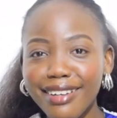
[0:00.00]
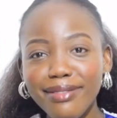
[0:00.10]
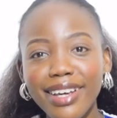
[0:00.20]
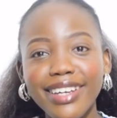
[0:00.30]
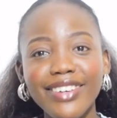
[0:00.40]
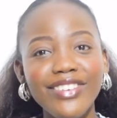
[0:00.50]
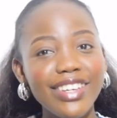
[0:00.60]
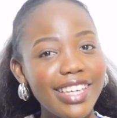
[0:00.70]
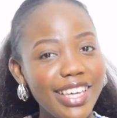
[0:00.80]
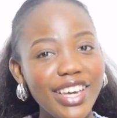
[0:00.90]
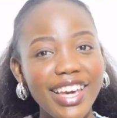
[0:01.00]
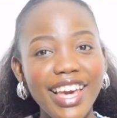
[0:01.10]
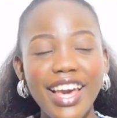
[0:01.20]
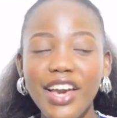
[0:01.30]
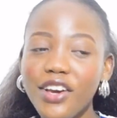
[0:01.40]
I'm like, okay,
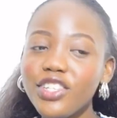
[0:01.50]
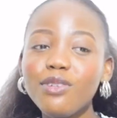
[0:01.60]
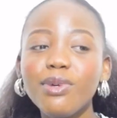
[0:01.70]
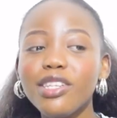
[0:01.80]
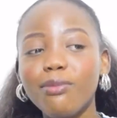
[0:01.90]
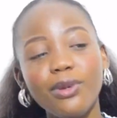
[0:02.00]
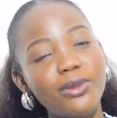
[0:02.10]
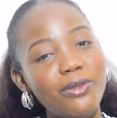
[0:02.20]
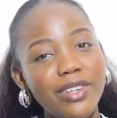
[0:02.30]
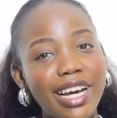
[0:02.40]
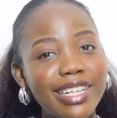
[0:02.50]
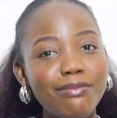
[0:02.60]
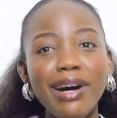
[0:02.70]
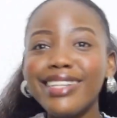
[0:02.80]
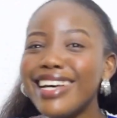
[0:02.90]
you bought a plot of land,
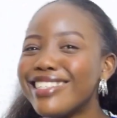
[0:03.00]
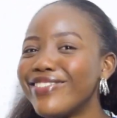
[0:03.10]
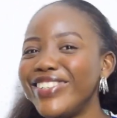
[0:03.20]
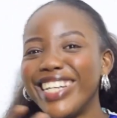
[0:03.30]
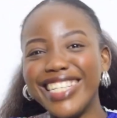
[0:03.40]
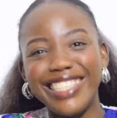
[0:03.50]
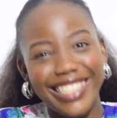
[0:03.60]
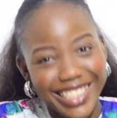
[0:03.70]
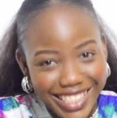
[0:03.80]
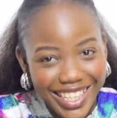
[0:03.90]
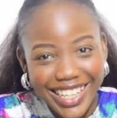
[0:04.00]
man, that's real estate.